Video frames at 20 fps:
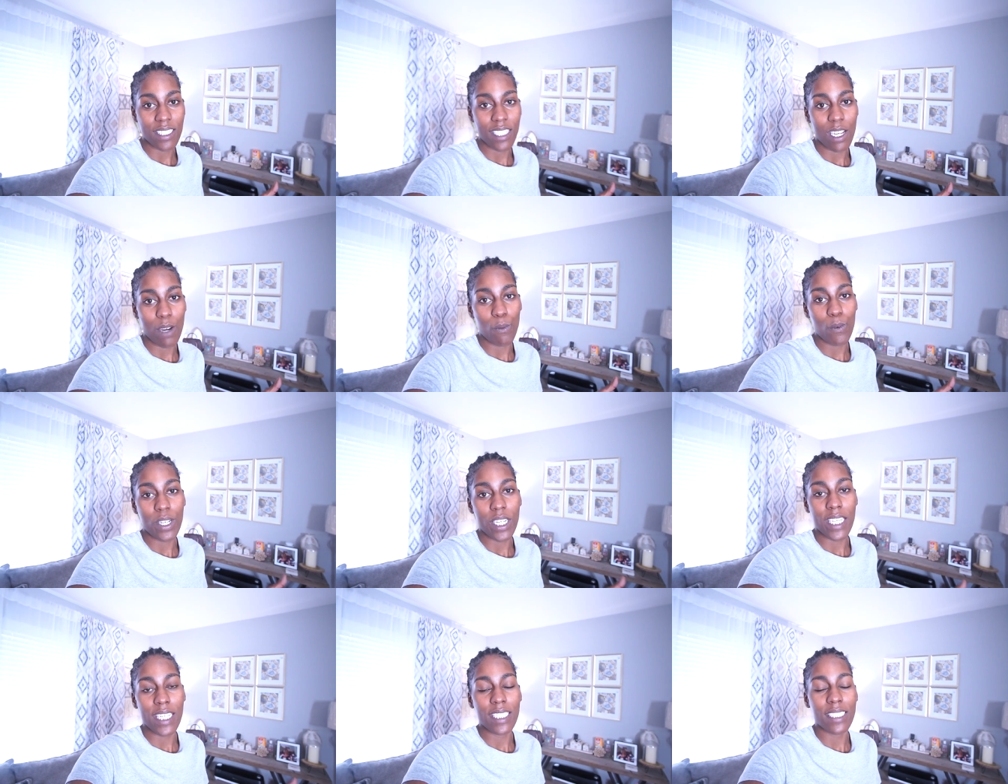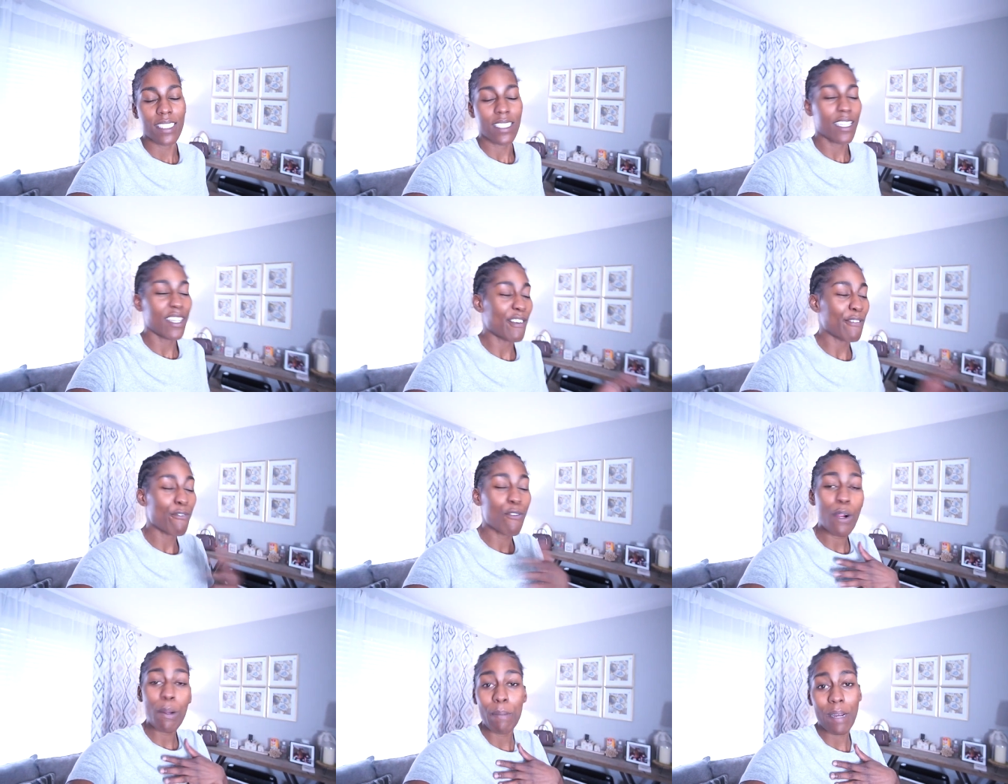that I want to get done
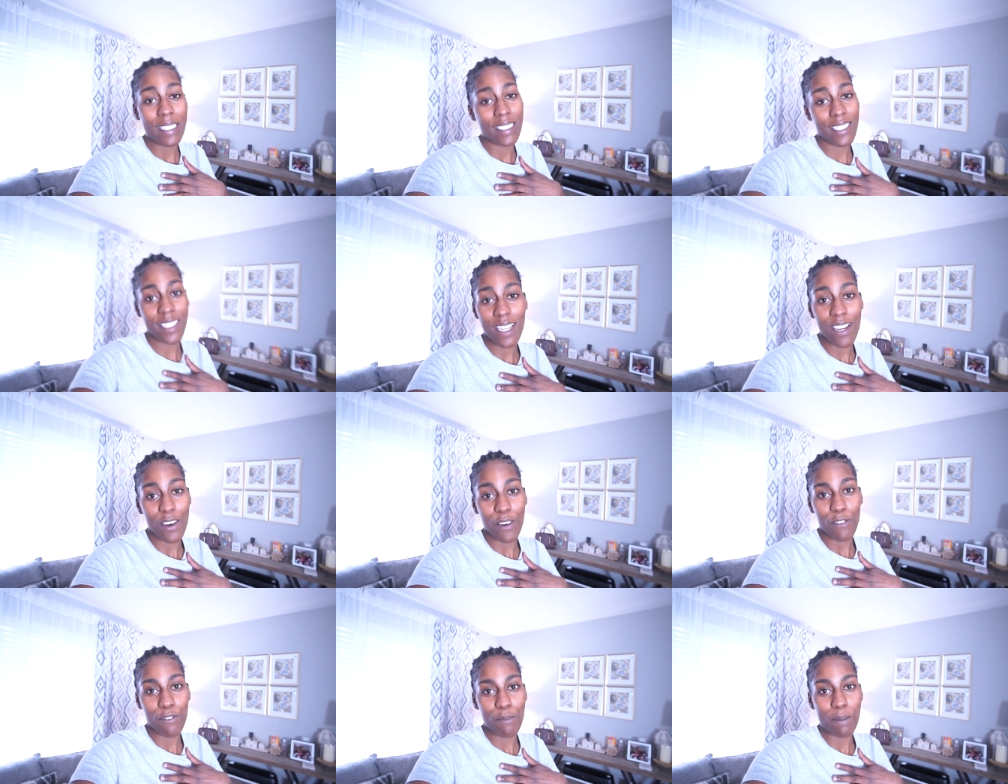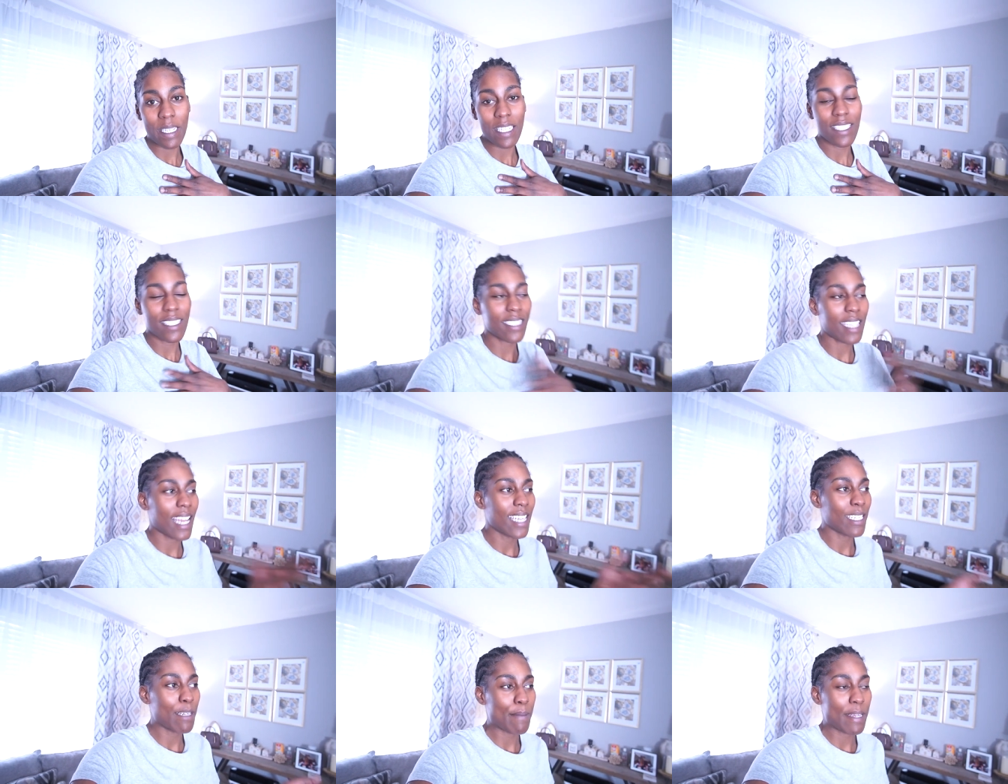for myself because
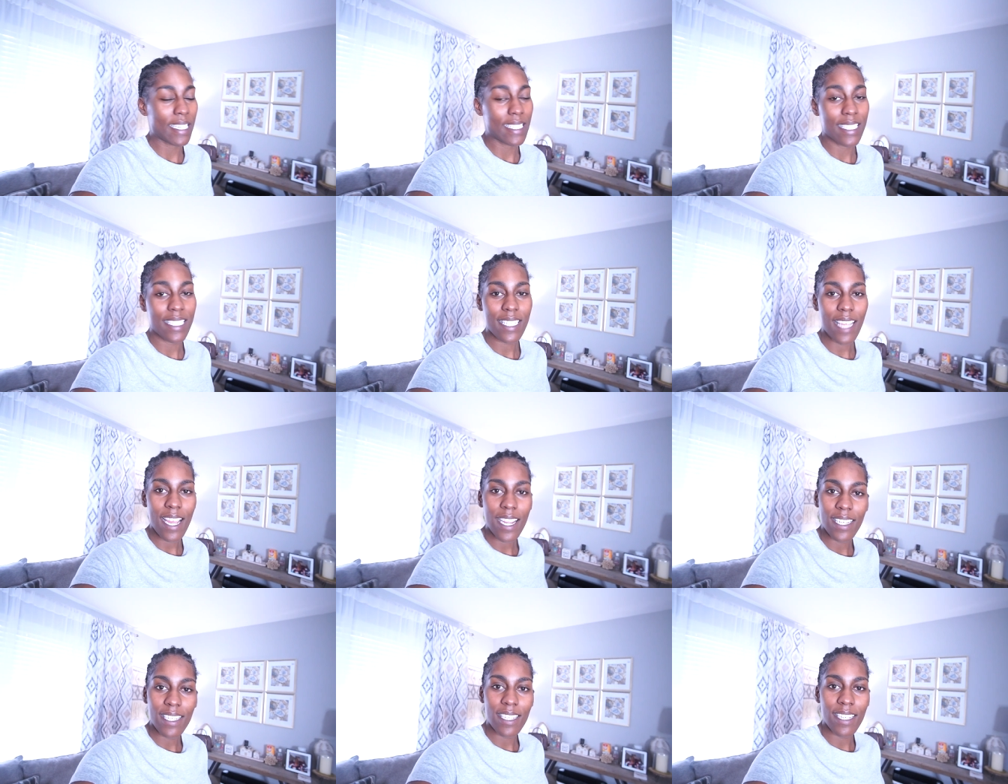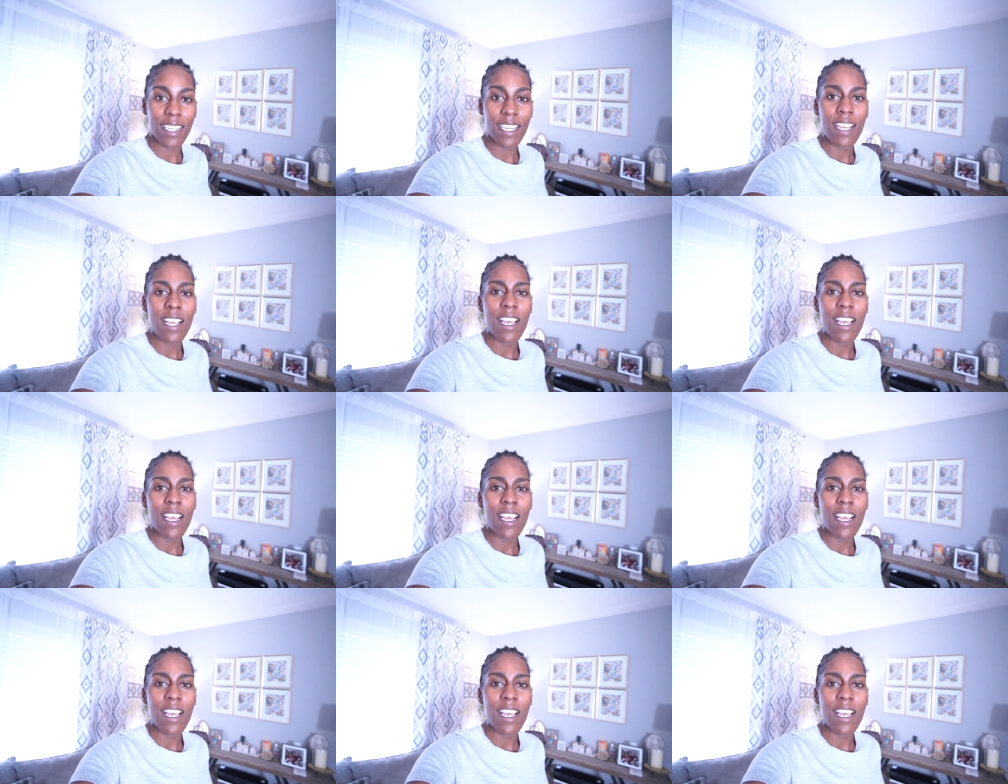I am excited.